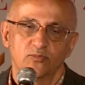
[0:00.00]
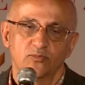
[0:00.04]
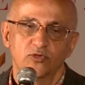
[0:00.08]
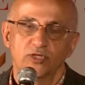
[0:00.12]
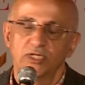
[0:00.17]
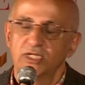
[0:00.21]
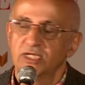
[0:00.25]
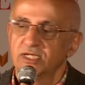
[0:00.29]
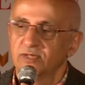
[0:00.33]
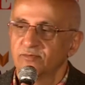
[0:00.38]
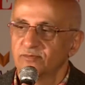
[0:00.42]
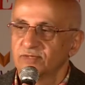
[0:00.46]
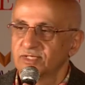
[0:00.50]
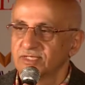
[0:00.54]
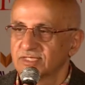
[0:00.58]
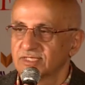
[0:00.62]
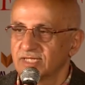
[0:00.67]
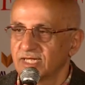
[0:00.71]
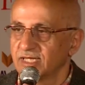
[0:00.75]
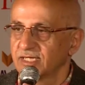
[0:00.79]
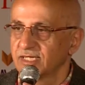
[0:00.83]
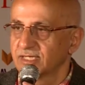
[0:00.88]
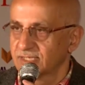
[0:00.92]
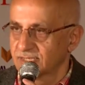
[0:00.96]
Munim
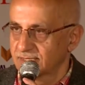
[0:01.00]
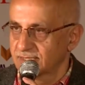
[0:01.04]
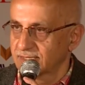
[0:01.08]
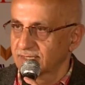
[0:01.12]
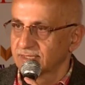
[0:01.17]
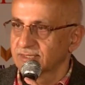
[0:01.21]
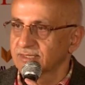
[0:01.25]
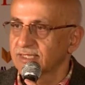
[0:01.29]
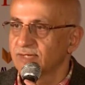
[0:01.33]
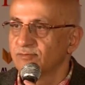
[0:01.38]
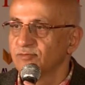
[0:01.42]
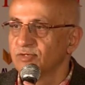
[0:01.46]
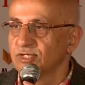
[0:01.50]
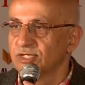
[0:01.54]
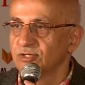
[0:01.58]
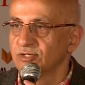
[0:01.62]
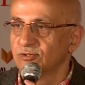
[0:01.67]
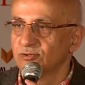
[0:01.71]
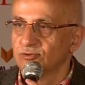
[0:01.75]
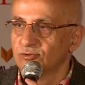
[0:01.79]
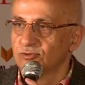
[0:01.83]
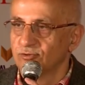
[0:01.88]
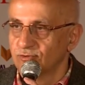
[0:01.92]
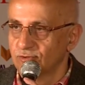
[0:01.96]
is like somebody
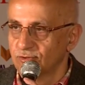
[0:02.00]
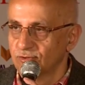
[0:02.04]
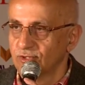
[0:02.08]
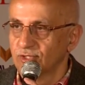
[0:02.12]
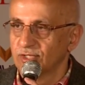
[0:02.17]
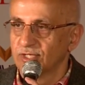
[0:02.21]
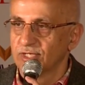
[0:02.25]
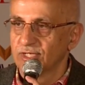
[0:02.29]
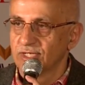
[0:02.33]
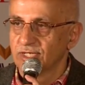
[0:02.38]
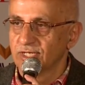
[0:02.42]
who...